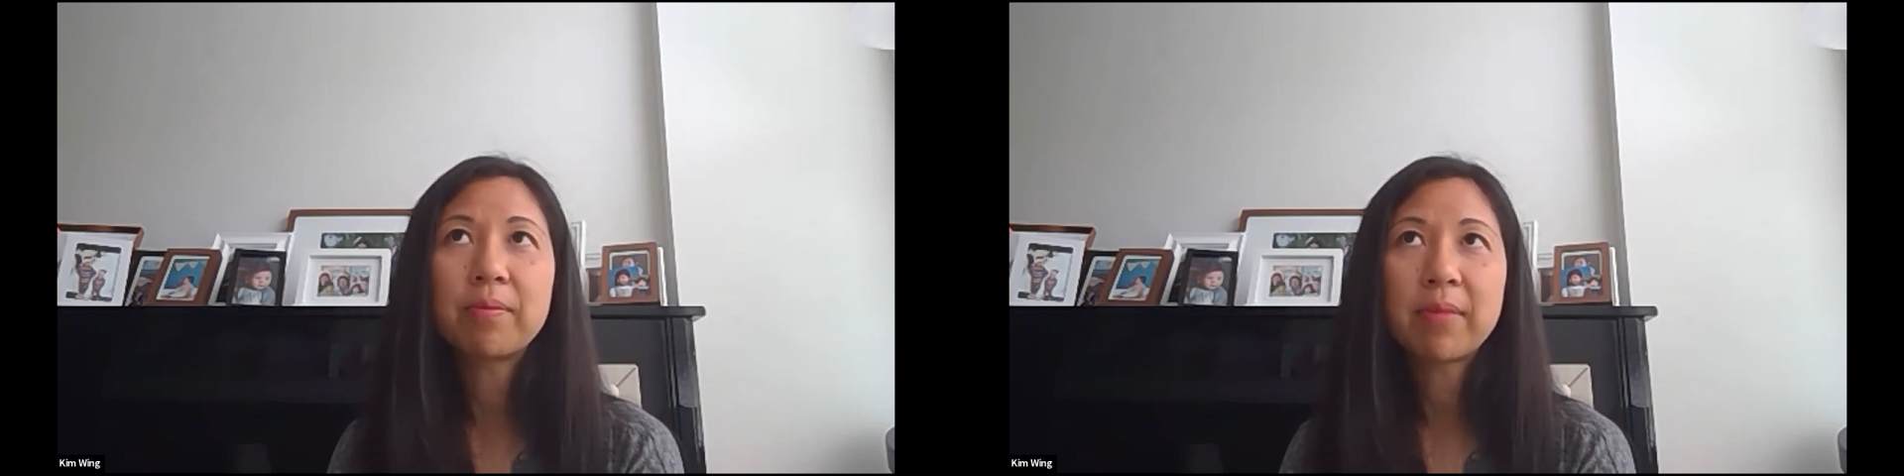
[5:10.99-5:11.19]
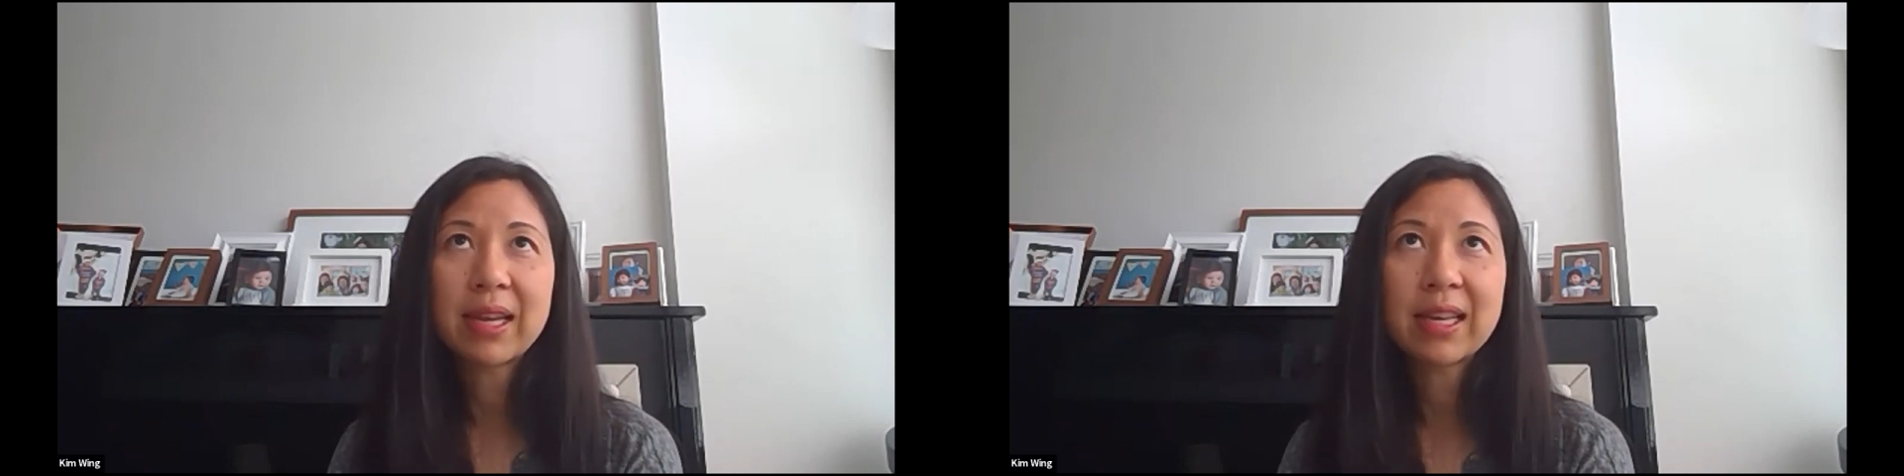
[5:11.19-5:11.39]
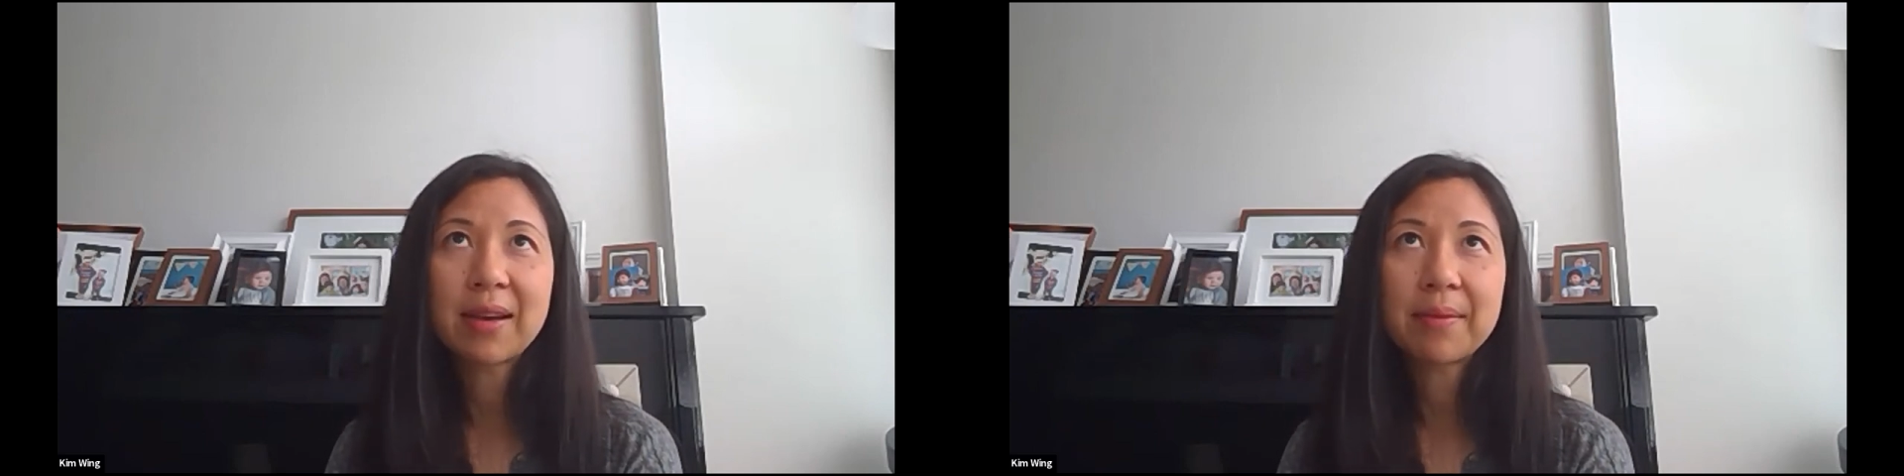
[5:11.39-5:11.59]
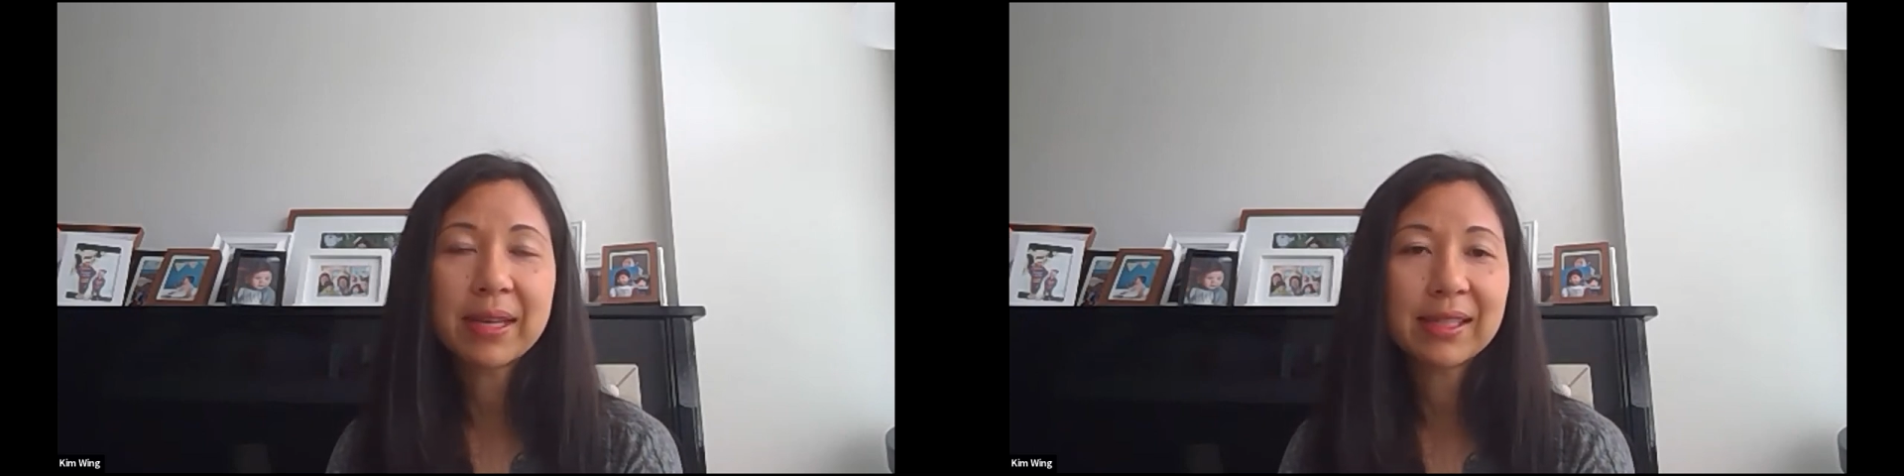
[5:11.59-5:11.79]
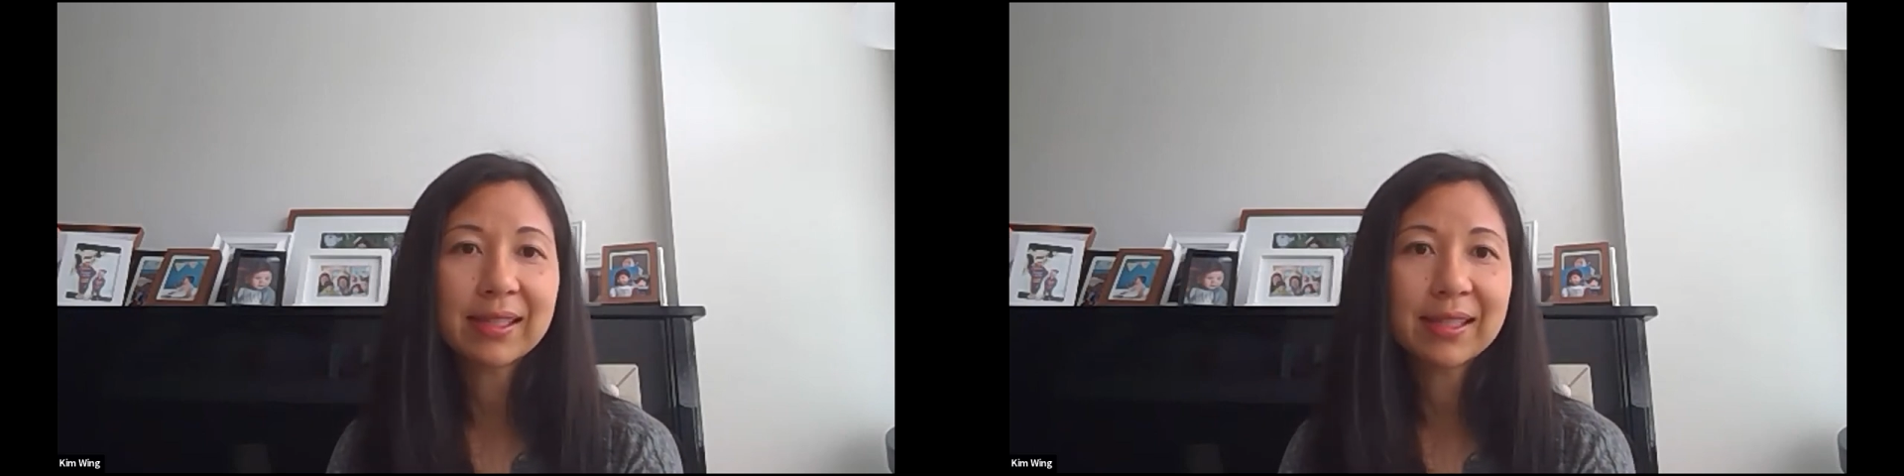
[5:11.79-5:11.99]
many
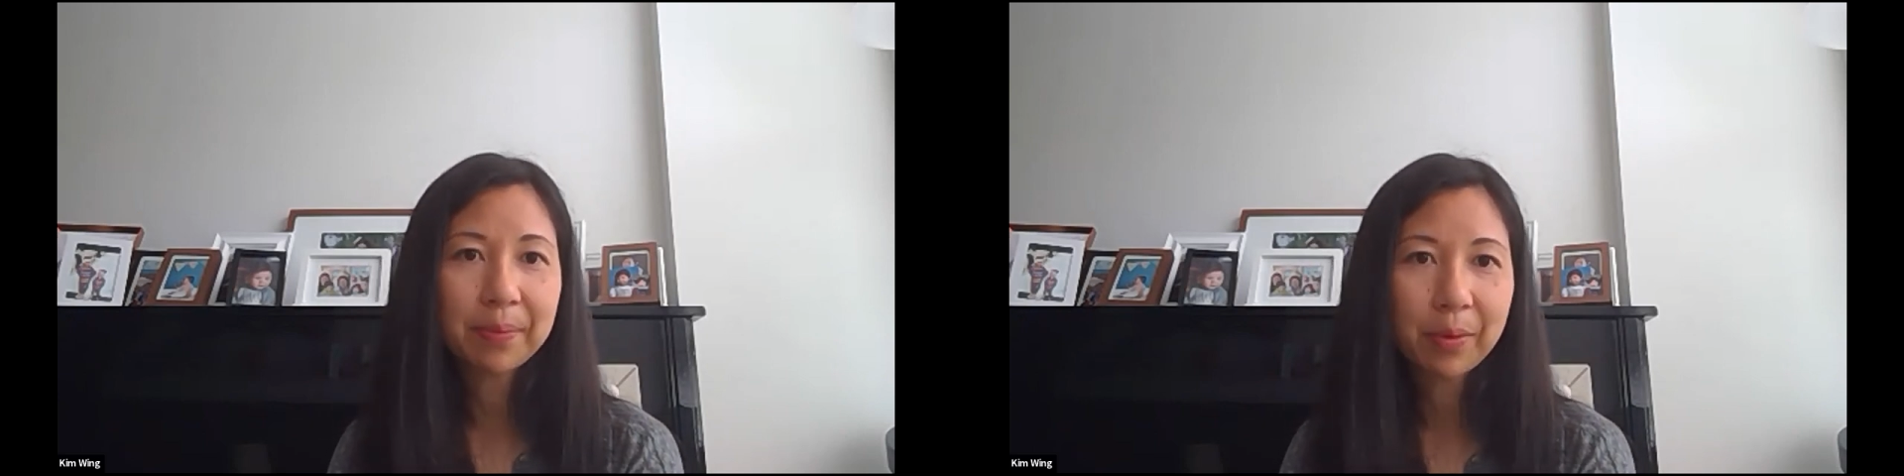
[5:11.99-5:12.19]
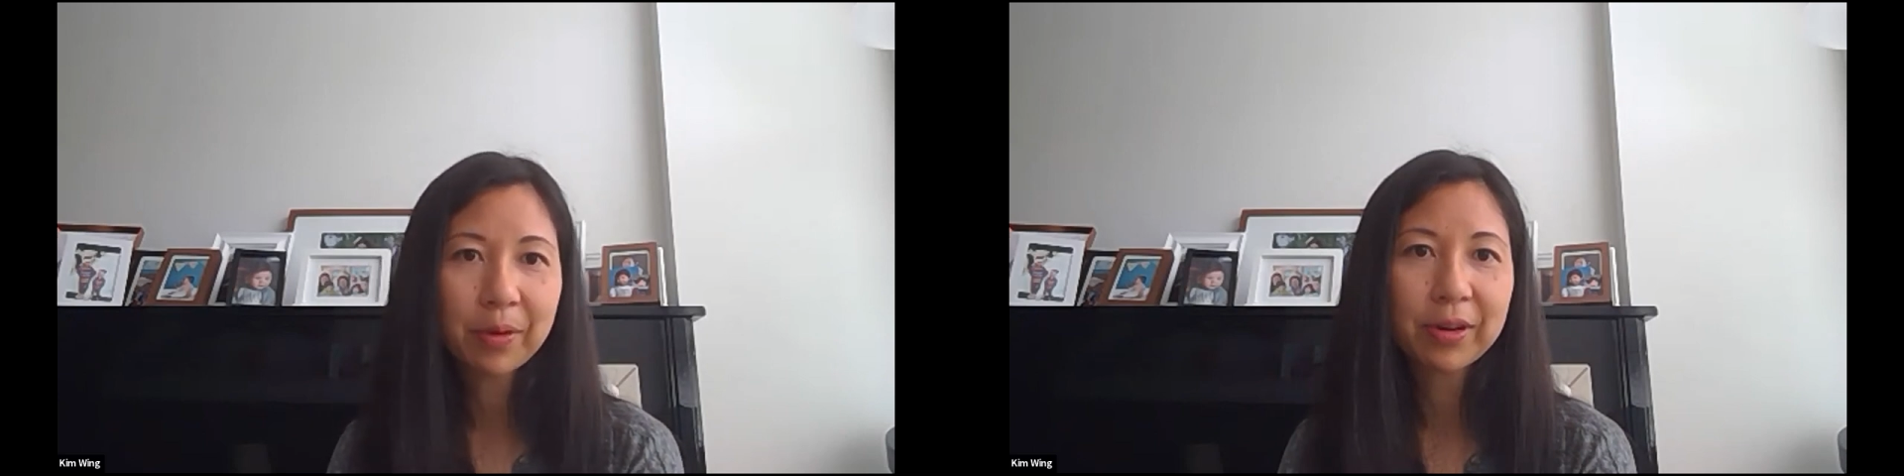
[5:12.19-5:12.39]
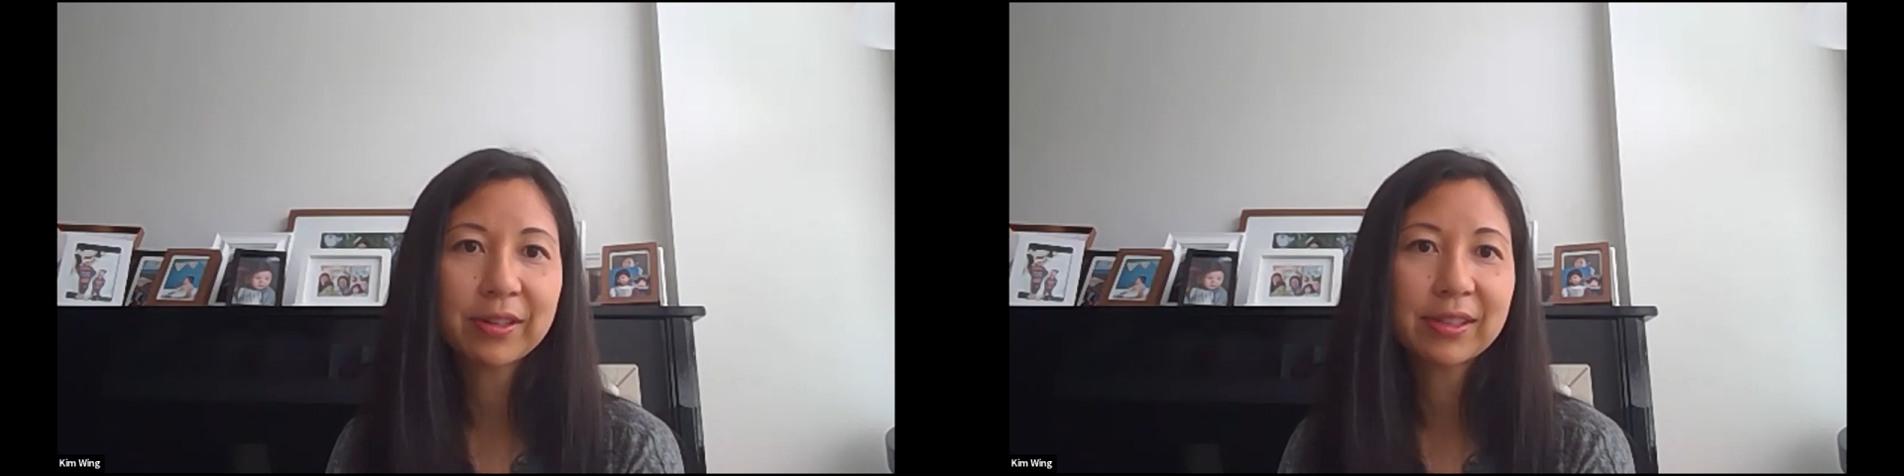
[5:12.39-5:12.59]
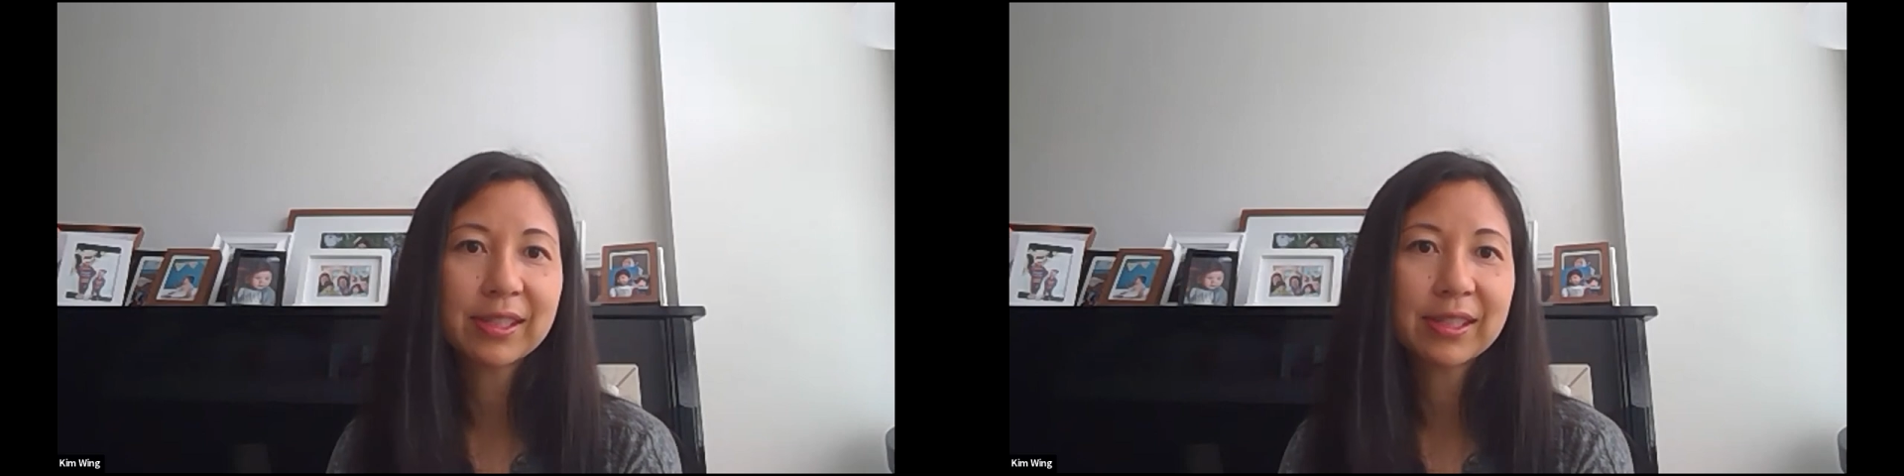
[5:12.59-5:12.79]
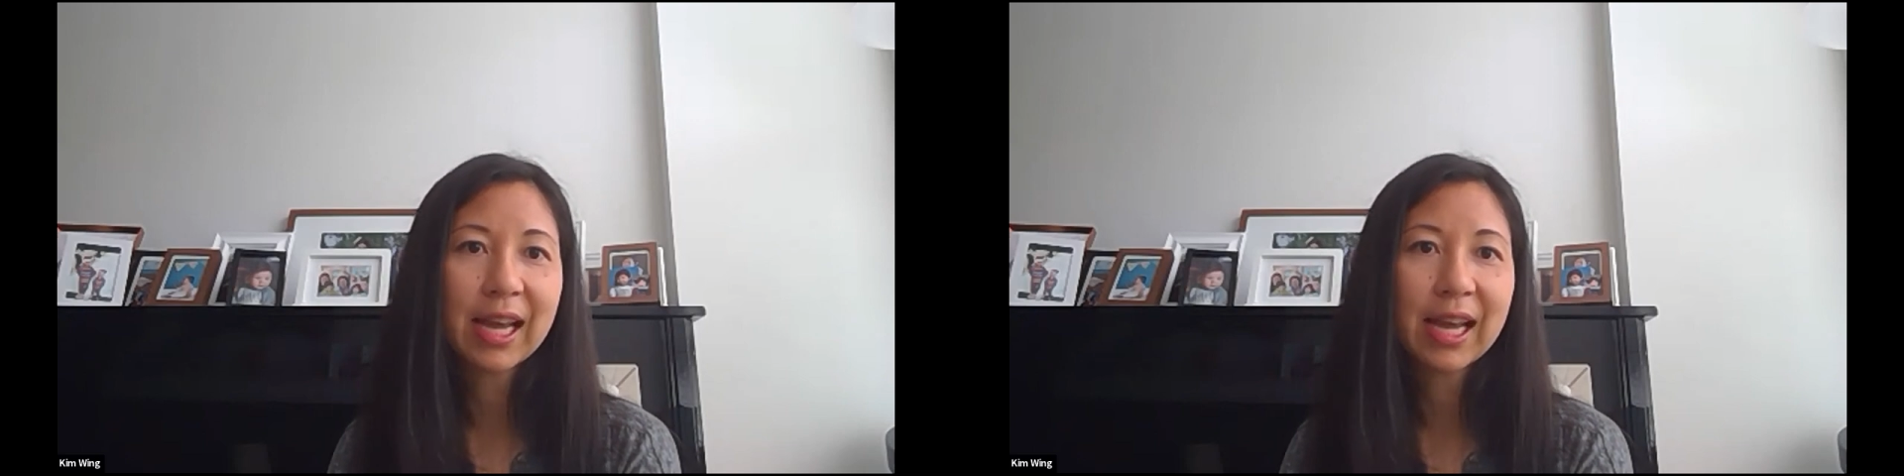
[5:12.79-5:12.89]
amazing supporters